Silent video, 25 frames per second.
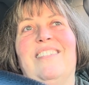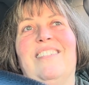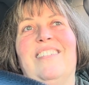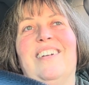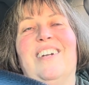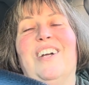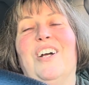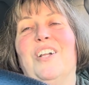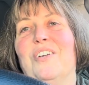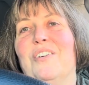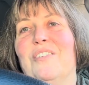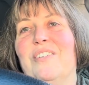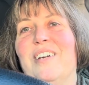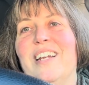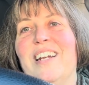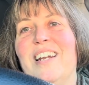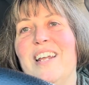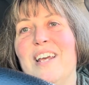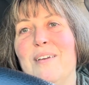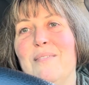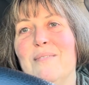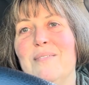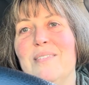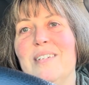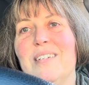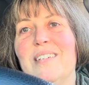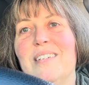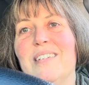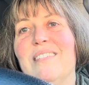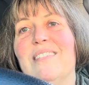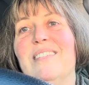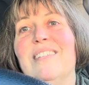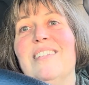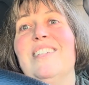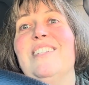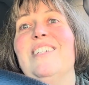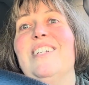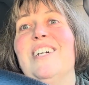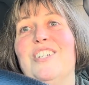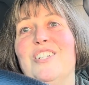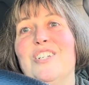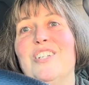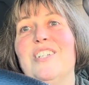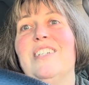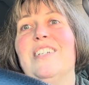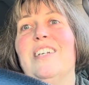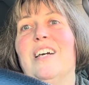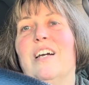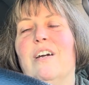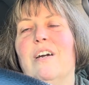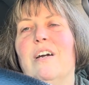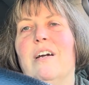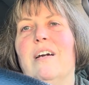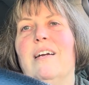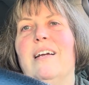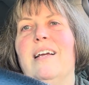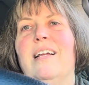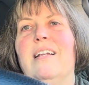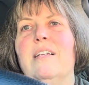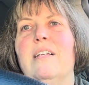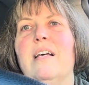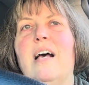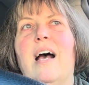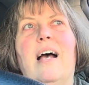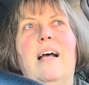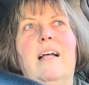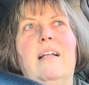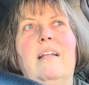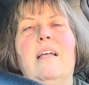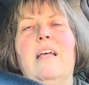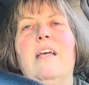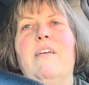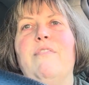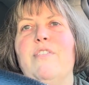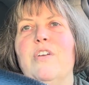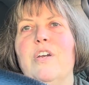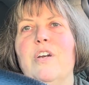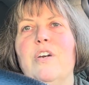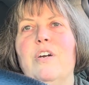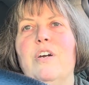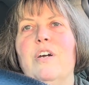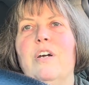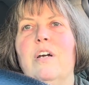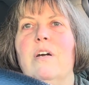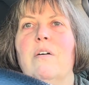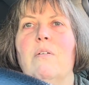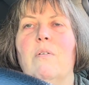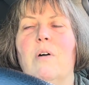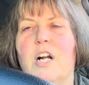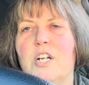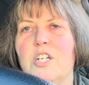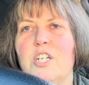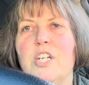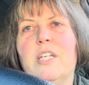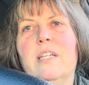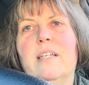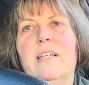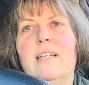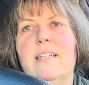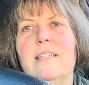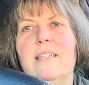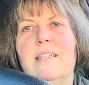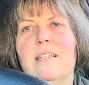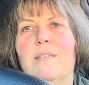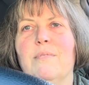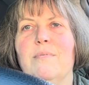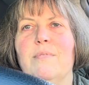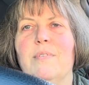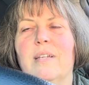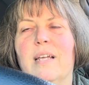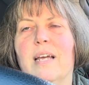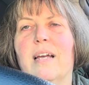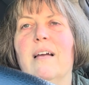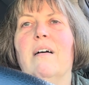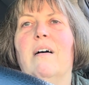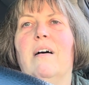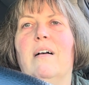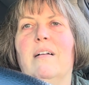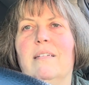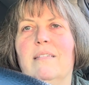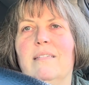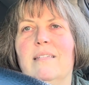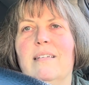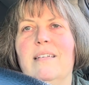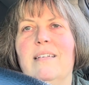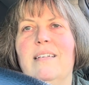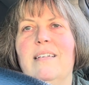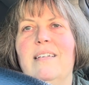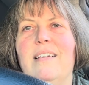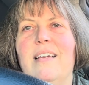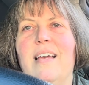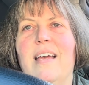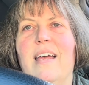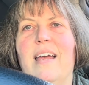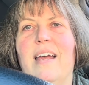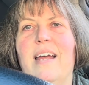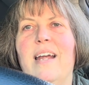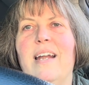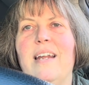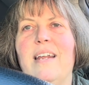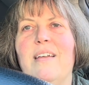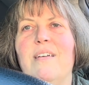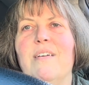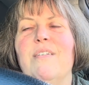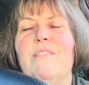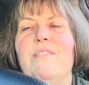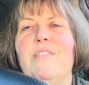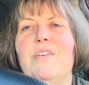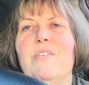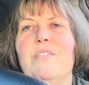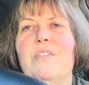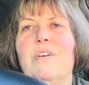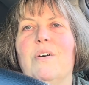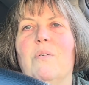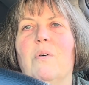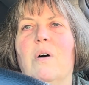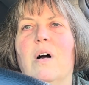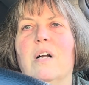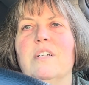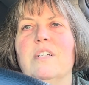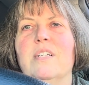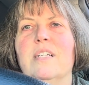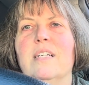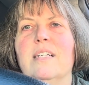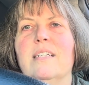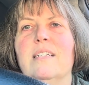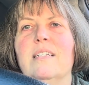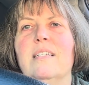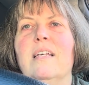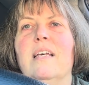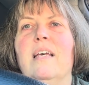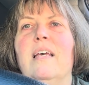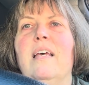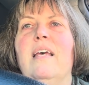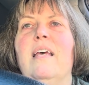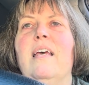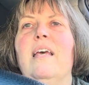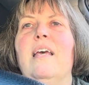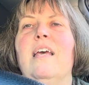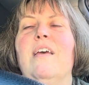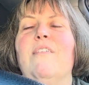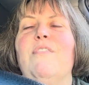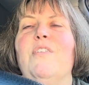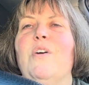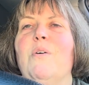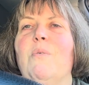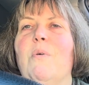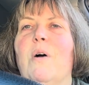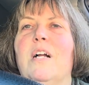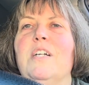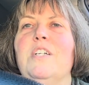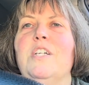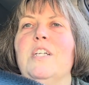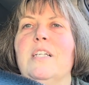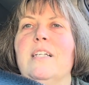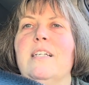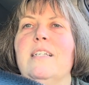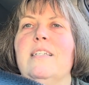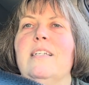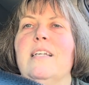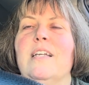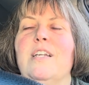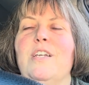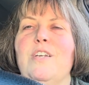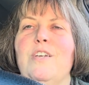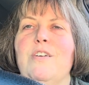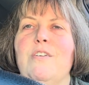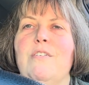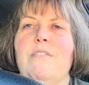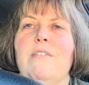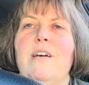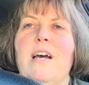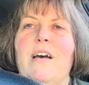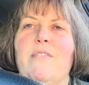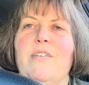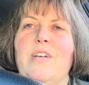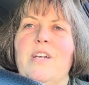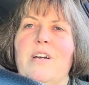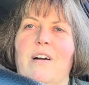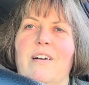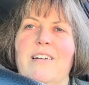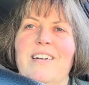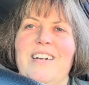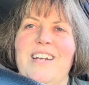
colorway names. Such a sucker. And if you're watching this, I'm like all 80 of you that watch this, if you're watching this and you have a yarn